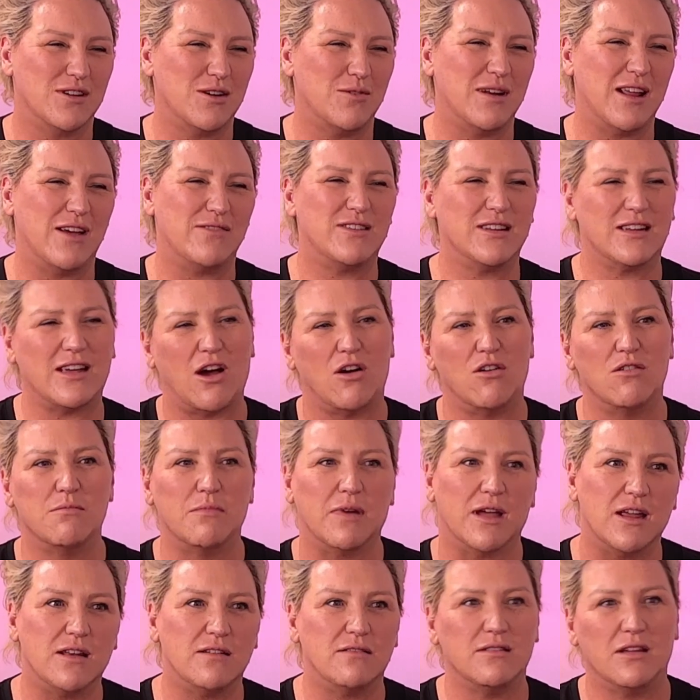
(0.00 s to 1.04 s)
I don't want to have to go
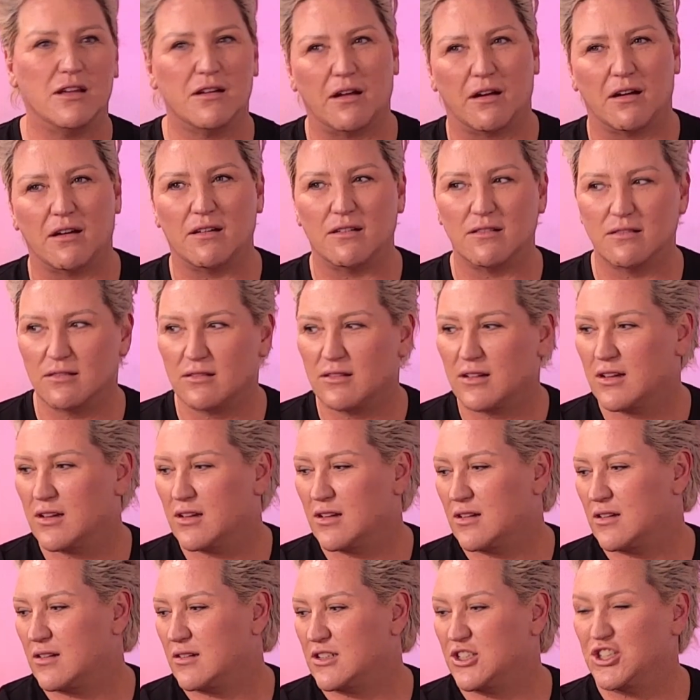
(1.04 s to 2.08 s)
and meet, you know,
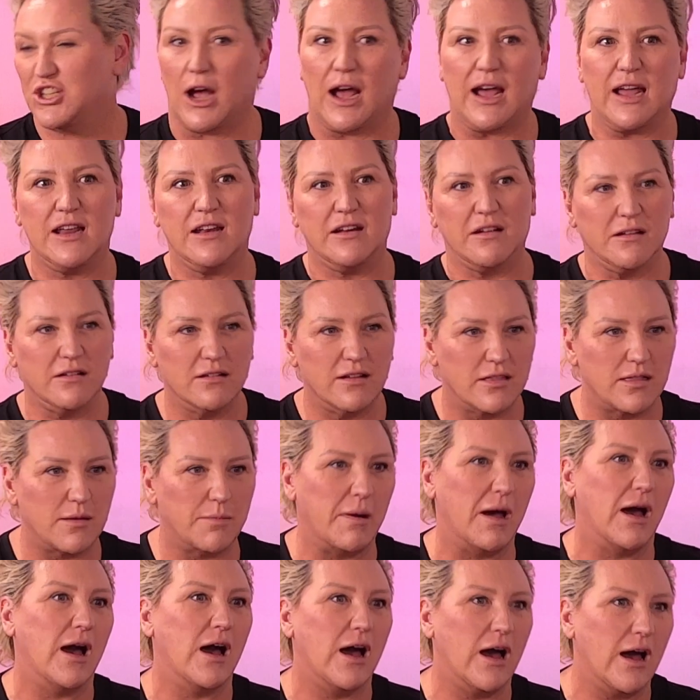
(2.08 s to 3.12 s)
Jaden at the
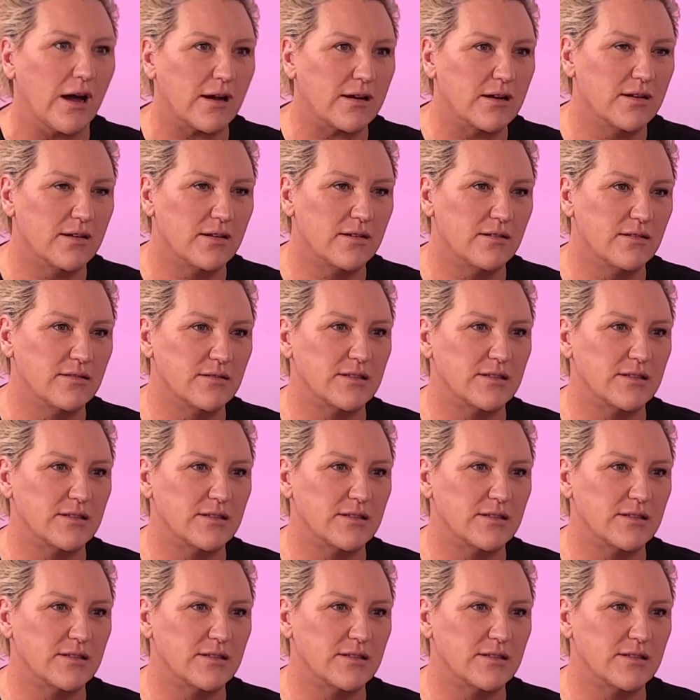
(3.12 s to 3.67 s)
park.